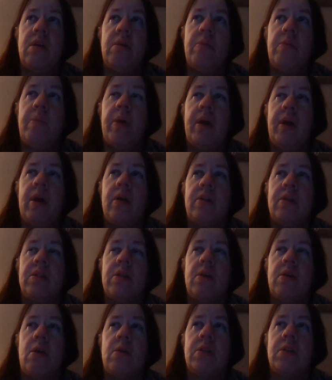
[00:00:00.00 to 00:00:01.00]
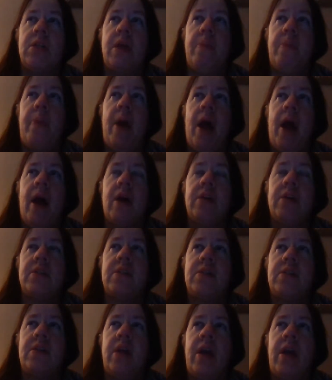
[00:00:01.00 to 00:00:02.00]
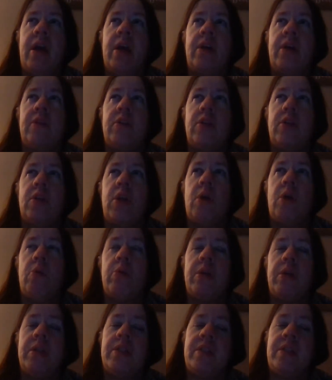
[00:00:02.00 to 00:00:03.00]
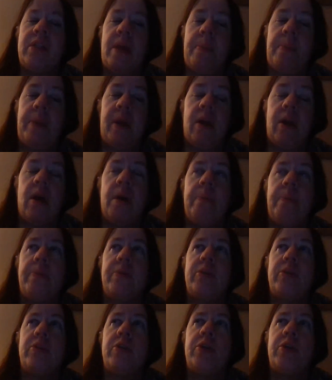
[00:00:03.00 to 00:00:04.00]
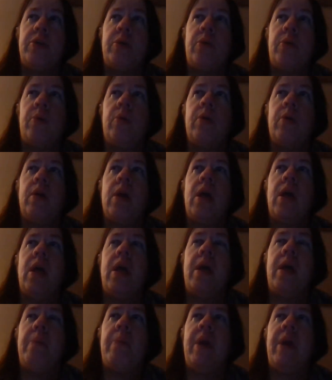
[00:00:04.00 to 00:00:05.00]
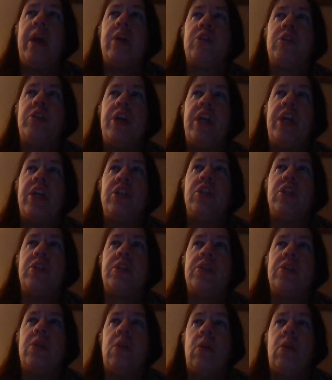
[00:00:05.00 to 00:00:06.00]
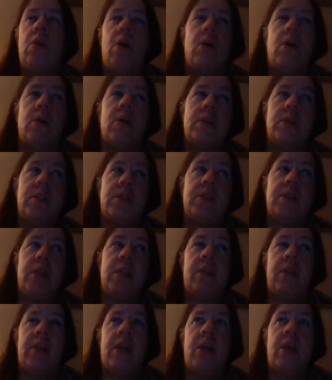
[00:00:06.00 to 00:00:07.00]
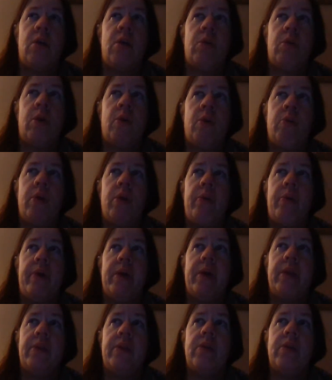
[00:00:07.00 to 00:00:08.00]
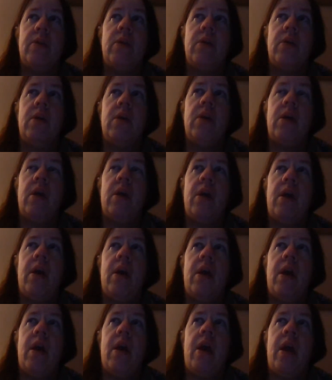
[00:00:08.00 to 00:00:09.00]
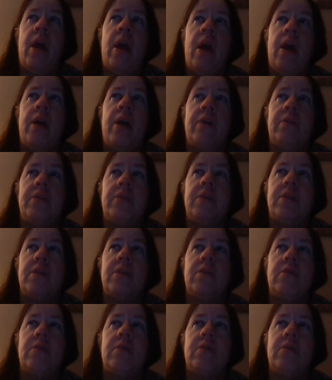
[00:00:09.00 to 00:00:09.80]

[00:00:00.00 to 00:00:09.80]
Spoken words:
because laws get passed and no one is stepping up to make changes to laws that they don't agree with. And